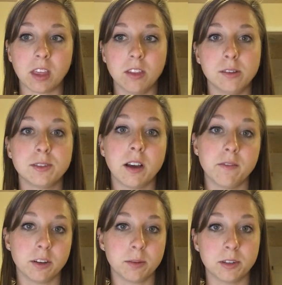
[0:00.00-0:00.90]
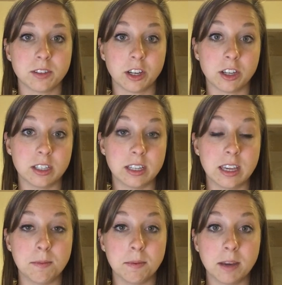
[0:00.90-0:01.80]
Those nonverbals are good to
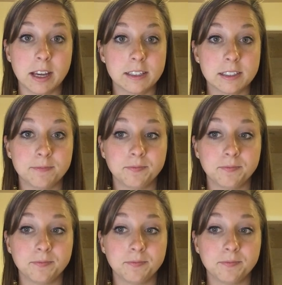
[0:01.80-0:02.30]
keep in mind.